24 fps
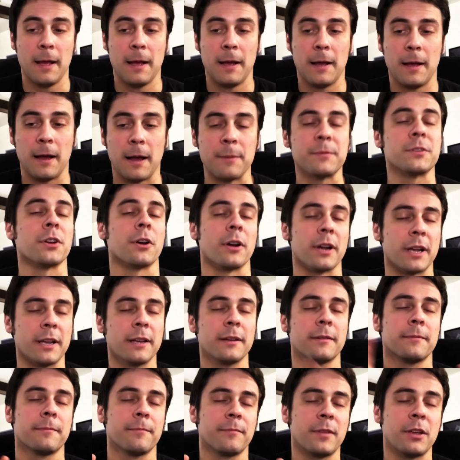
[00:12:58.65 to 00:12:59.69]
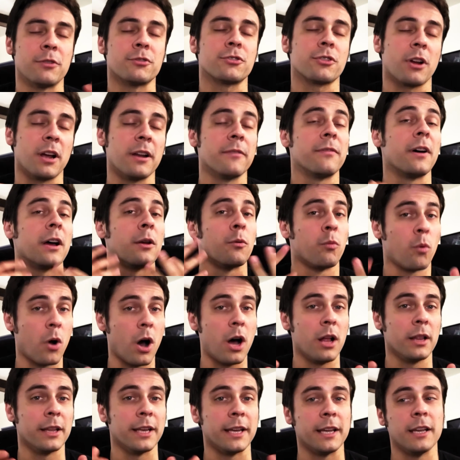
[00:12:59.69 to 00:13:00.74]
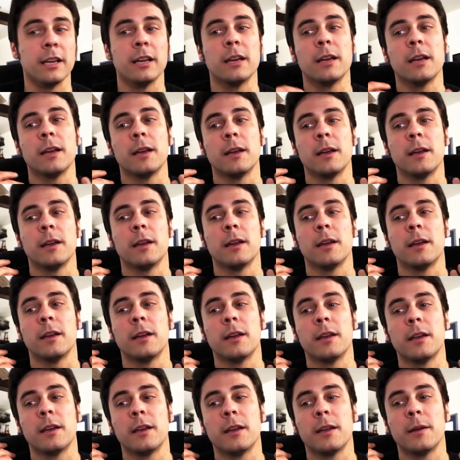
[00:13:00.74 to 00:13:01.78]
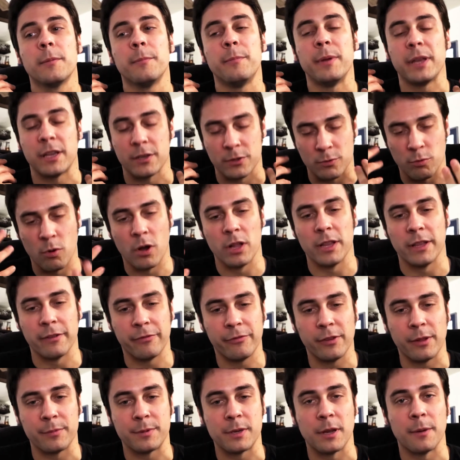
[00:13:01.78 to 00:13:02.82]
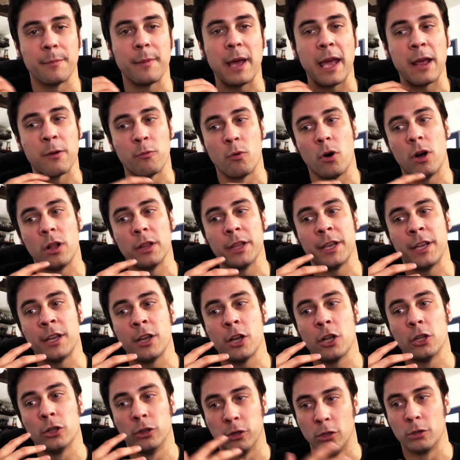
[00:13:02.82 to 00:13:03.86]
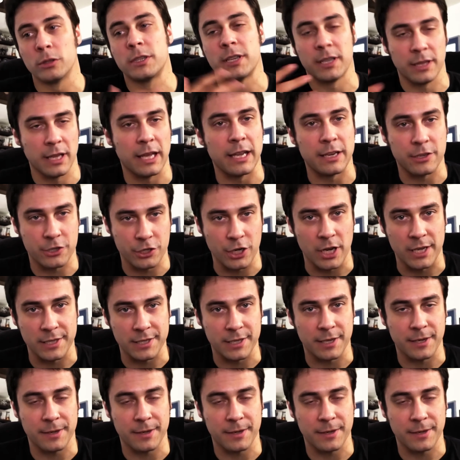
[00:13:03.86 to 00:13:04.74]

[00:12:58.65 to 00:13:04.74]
I'm sorry, he was trying to find Wally because Wally flipped him and Wally looked like Jason.